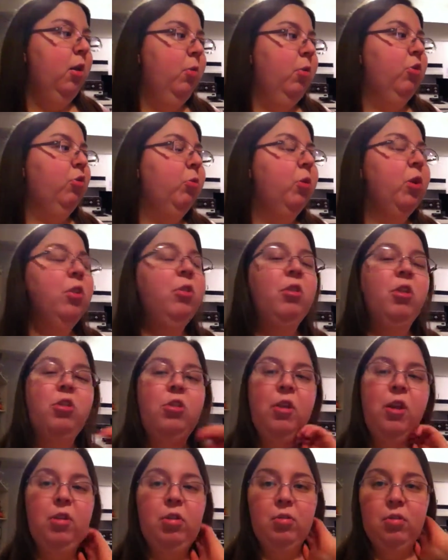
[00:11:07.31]
which we used to
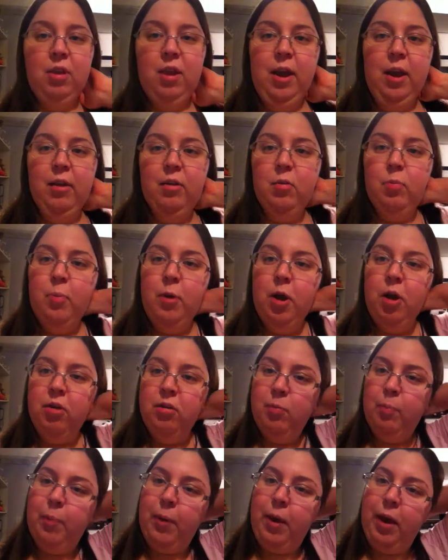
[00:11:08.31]
do that through the
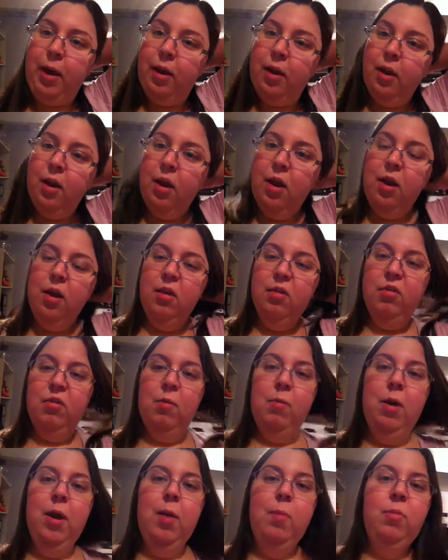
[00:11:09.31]
Xbox, but
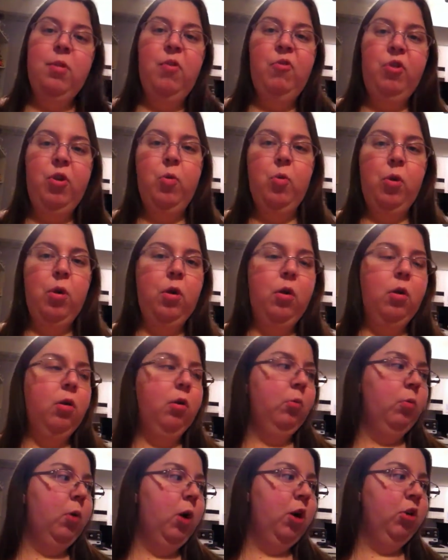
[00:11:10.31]
sometimes if you
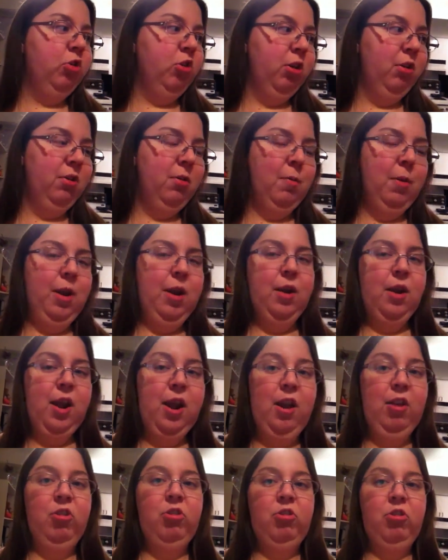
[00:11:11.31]
were watching something in
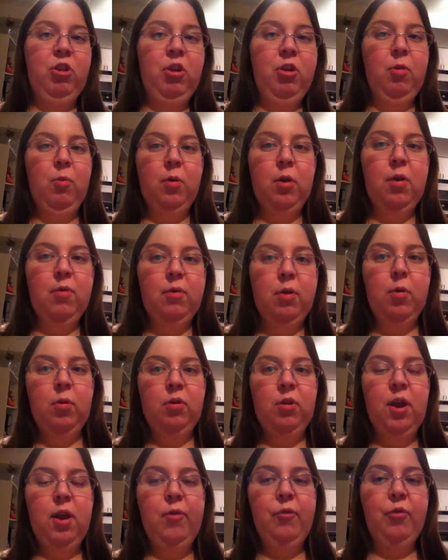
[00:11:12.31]
HD or whatever, it would
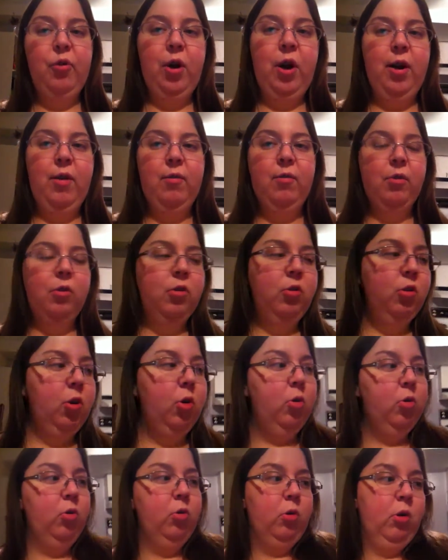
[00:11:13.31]
take forever to
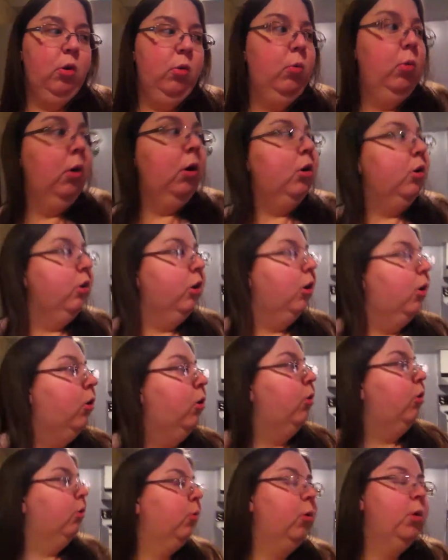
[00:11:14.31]
load or it wouldn't
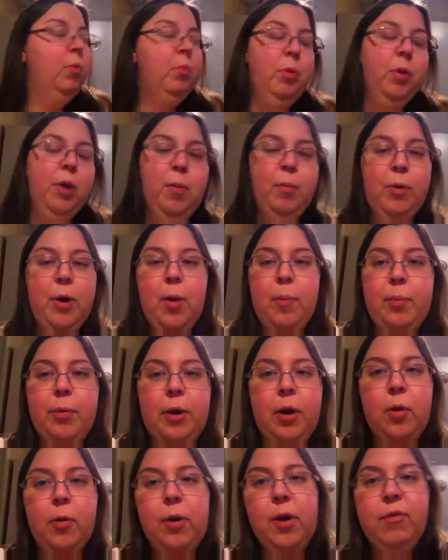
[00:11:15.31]
load or it wouldn't play
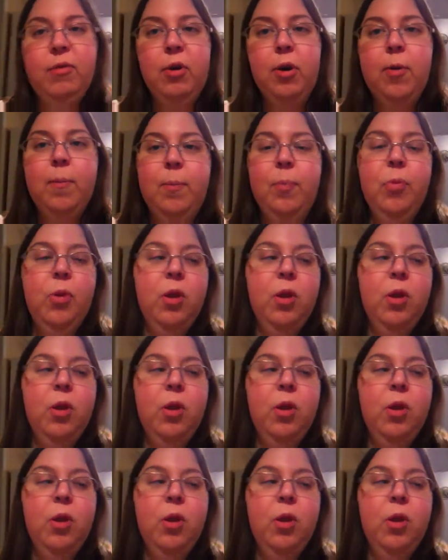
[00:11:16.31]
properly or whatever.